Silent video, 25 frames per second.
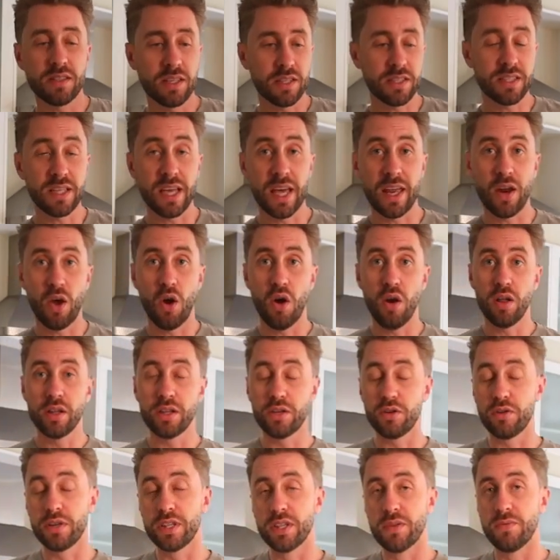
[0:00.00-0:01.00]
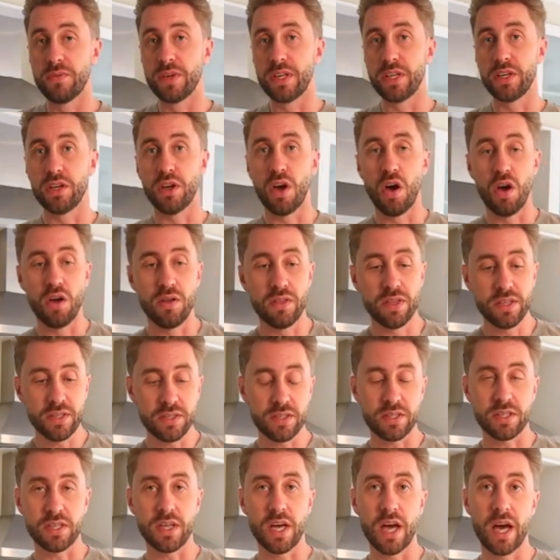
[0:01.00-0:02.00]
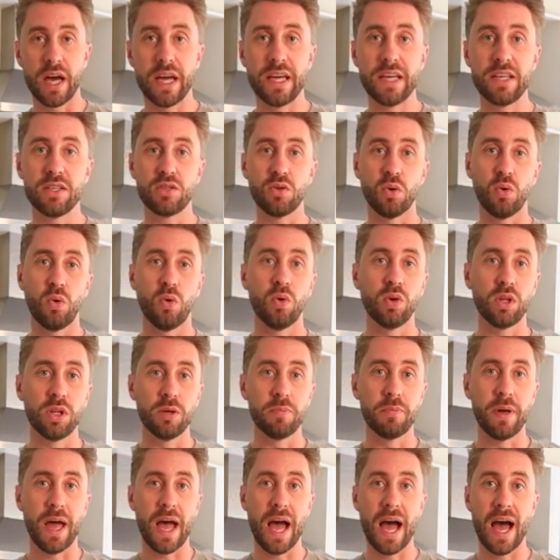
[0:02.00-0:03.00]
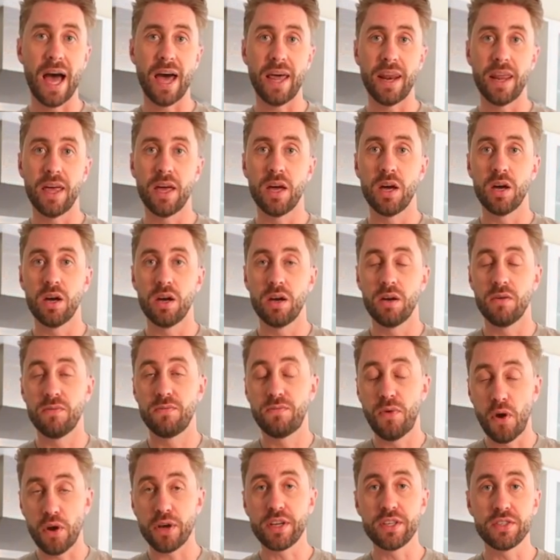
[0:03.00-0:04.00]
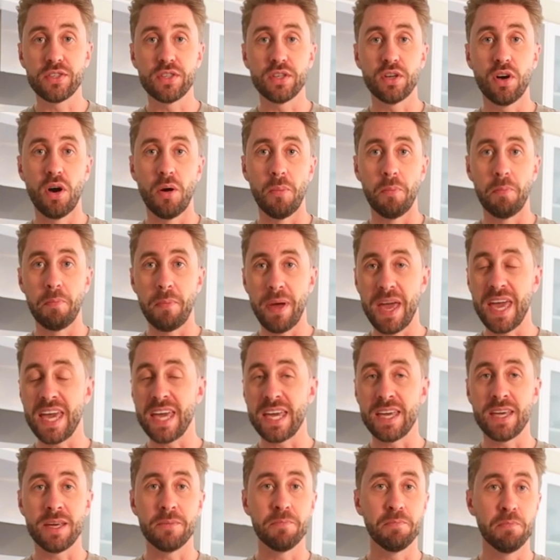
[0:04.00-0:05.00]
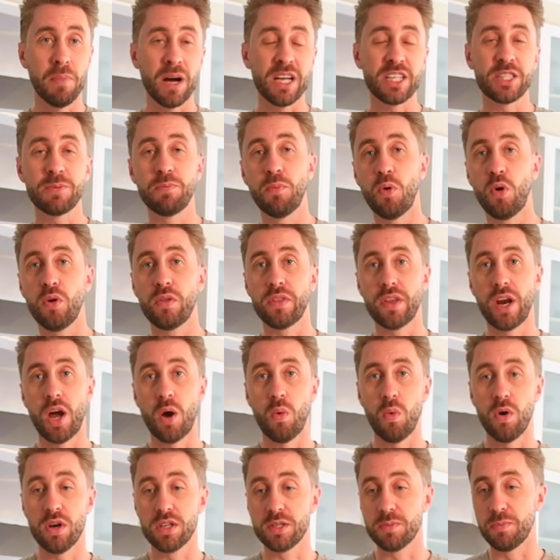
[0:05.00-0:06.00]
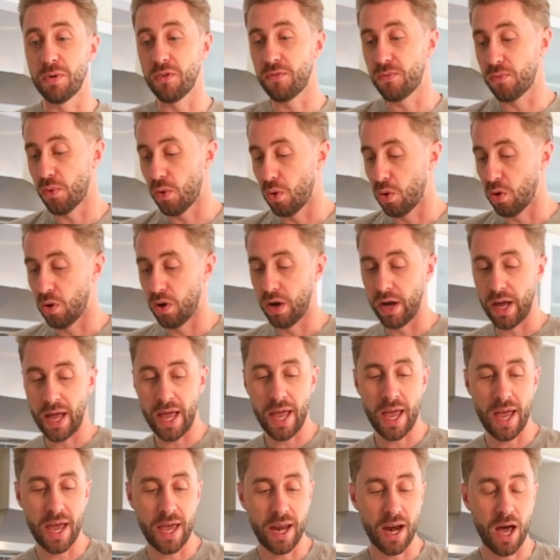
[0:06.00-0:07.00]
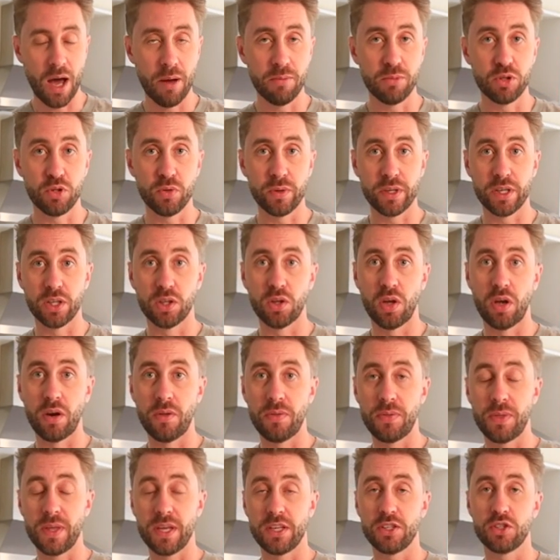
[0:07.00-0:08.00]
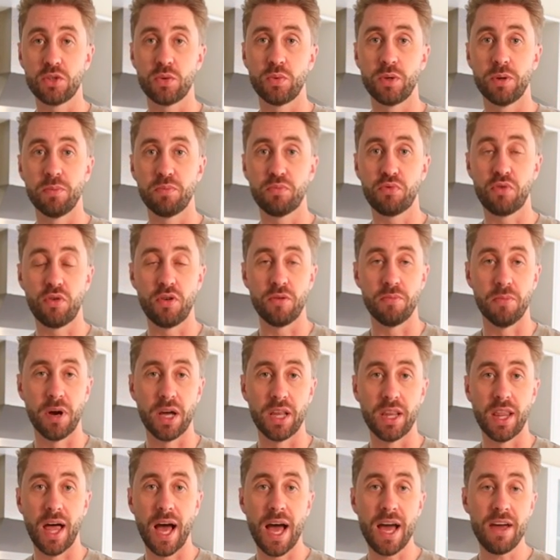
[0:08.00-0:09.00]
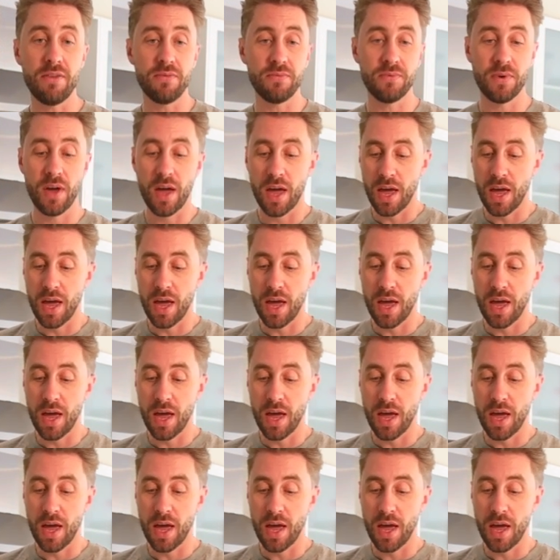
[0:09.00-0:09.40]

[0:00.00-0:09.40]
as I said earlier in the video, this year is all about focusing on me much more than I was before, and I'm doing a lot of things to improve my life.